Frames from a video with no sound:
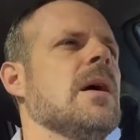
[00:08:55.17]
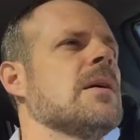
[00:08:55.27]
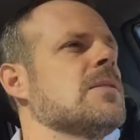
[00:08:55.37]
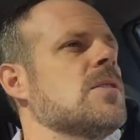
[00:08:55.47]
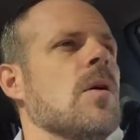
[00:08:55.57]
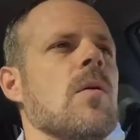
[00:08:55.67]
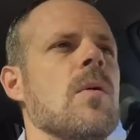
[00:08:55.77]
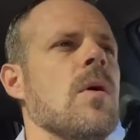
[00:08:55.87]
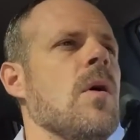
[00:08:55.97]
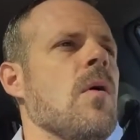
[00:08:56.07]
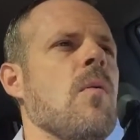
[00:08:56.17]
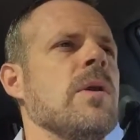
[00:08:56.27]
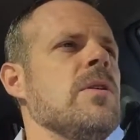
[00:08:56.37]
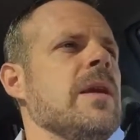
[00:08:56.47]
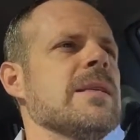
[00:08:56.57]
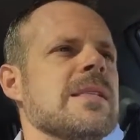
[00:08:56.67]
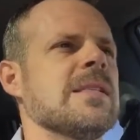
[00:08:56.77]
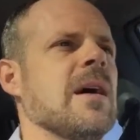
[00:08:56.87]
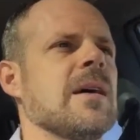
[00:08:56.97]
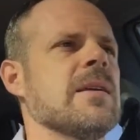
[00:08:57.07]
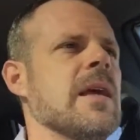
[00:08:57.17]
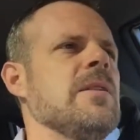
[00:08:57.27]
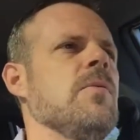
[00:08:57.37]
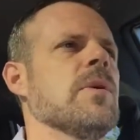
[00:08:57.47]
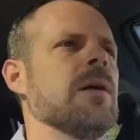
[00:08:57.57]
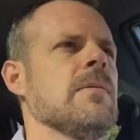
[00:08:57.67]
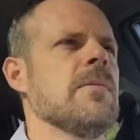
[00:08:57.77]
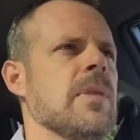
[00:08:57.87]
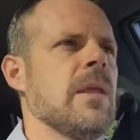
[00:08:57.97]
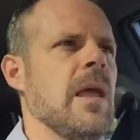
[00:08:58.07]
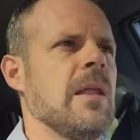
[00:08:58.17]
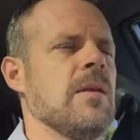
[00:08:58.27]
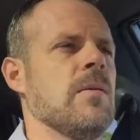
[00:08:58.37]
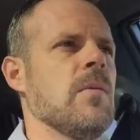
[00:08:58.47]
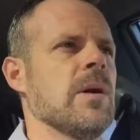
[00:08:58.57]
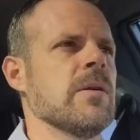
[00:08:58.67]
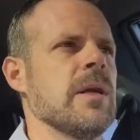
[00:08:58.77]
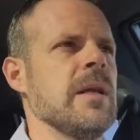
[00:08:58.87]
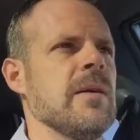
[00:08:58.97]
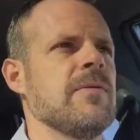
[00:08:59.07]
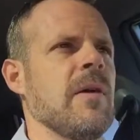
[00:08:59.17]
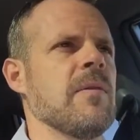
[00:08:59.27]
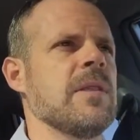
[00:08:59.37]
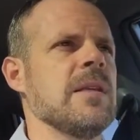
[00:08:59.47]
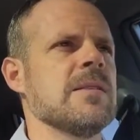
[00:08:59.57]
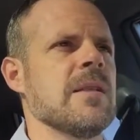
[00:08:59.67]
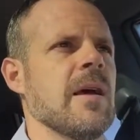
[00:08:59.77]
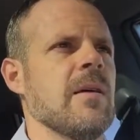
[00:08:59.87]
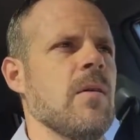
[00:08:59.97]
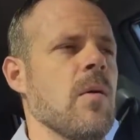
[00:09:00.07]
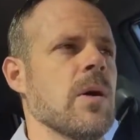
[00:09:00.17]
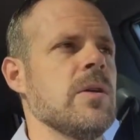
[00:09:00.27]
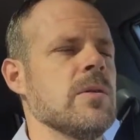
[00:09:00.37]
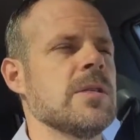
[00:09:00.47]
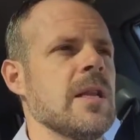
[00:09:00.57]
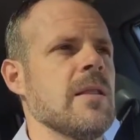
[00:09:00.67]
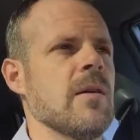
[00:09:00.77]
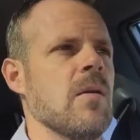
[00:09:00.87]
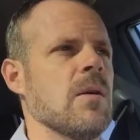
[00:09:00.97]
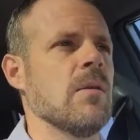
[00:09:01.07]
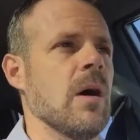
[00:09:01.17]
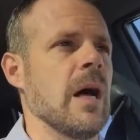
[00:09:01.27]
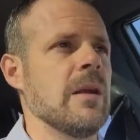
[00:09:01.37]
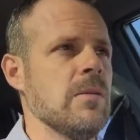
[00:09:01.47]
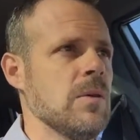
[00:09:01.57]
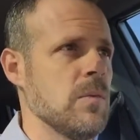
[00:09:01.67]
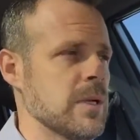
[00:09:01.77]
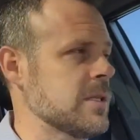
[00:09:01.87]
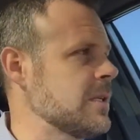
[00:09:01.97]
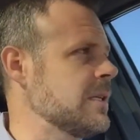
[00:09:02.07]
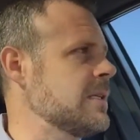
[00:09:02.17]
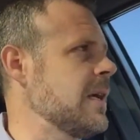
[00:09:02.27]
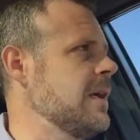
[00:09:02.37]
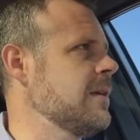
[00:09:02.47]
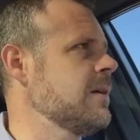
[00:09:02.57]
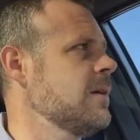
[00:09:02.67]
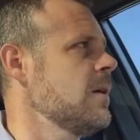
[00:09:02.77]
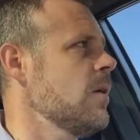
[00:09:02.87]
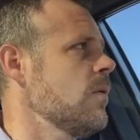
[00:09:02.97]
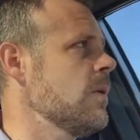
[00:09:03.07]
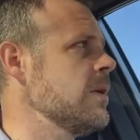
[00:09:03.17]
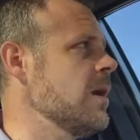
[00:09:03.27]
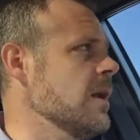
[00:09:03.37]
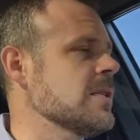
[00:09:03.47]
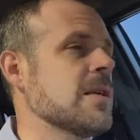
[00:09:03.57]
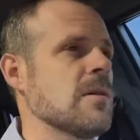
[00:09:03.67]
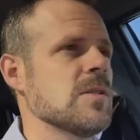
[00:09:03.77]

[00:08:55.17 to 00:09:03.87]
So when you get stuck, and you will, and you're wondering if everything is there, or you're sitting there going, oh, I don't know what it's going to take. Well, you got to start